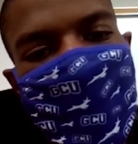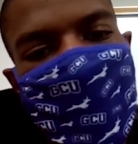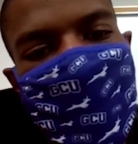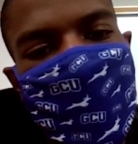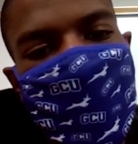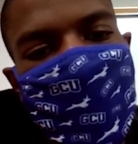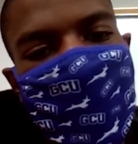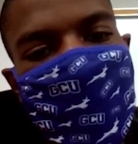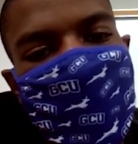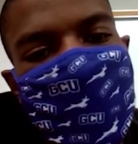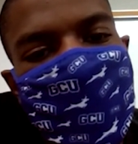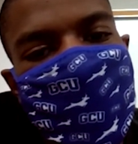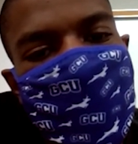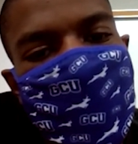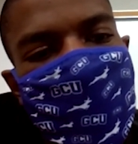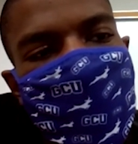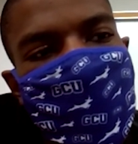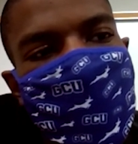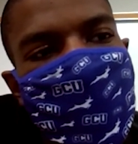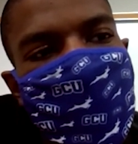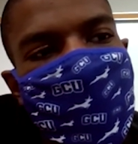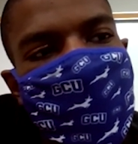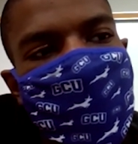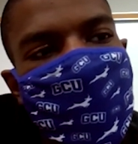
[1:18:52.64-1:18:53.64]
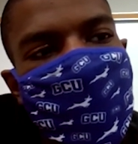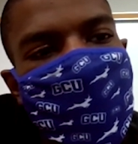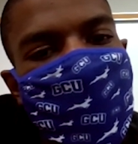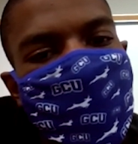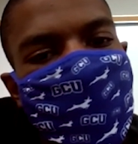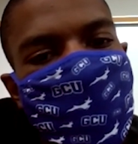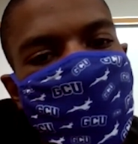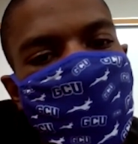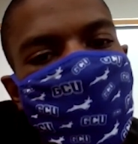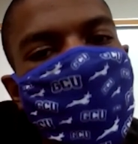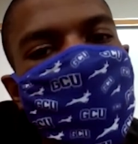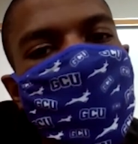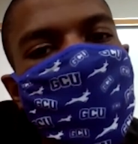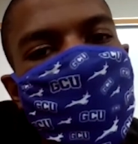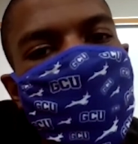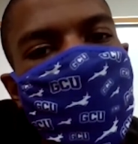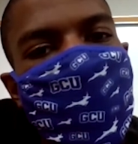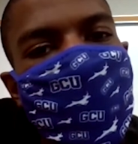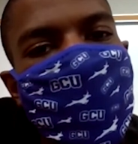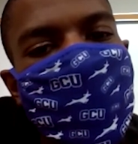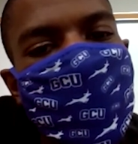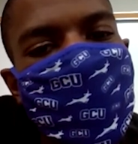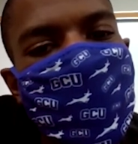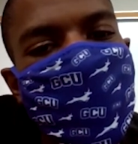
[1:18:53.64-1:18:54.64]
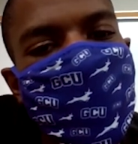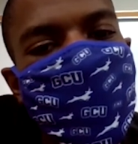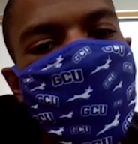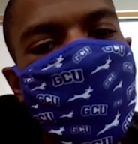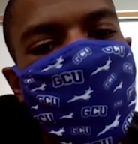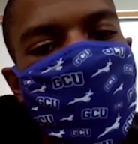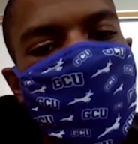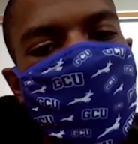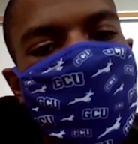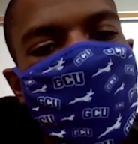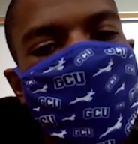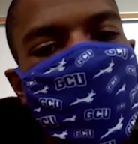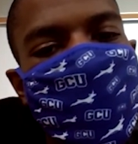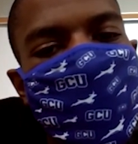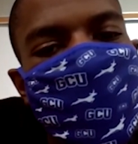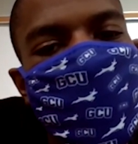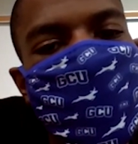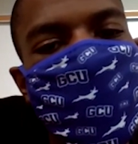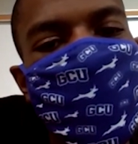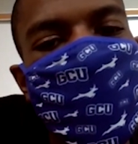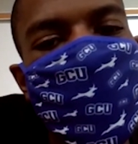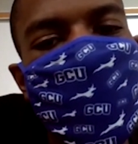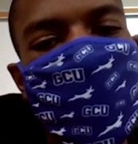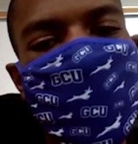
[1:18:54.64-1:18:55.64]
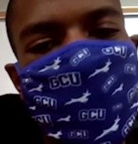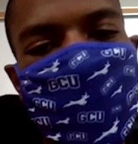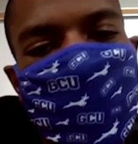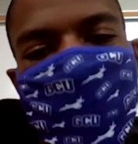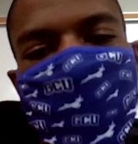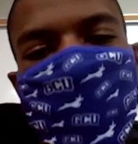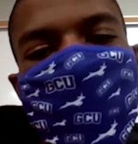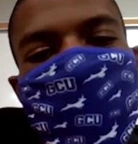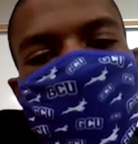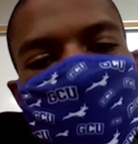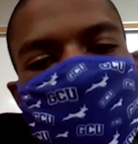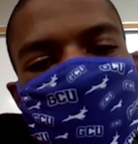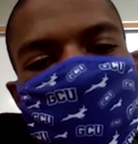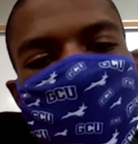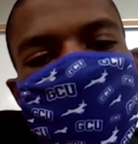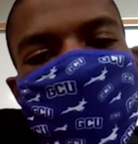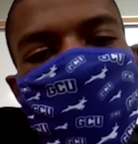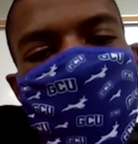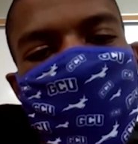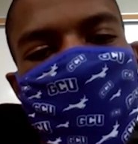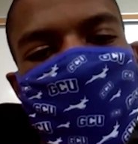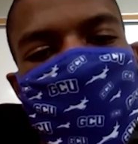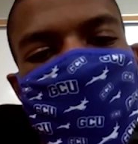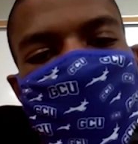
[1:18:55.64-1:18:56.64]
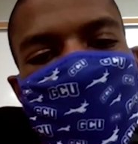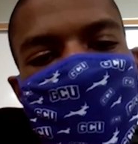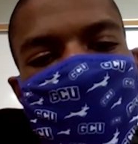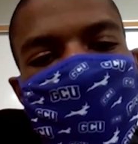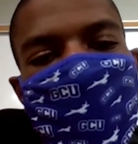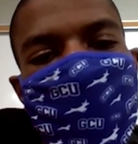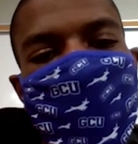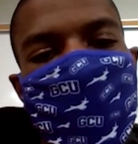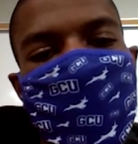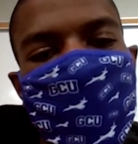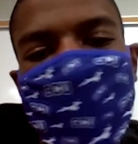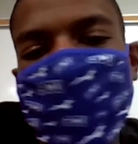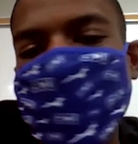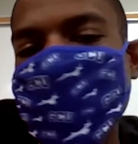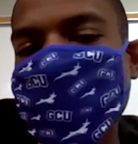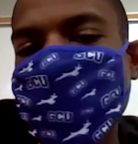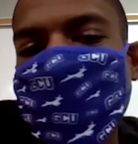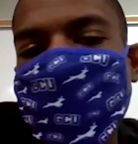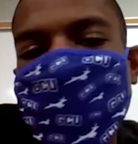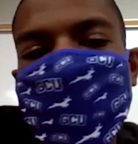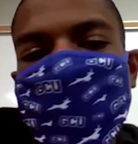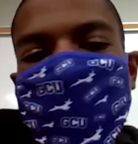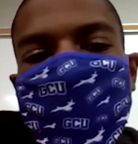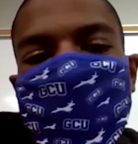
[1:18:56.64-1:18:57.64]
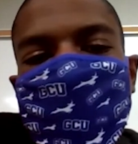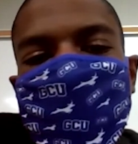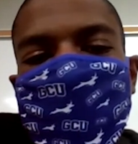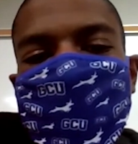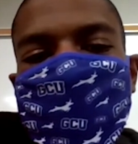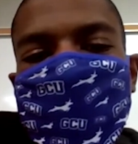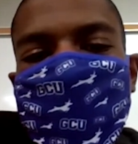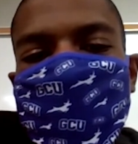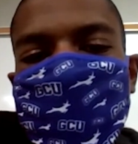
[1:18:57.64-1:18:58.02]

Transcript: I said, I'm switching that yellow card to green. And that's what I did.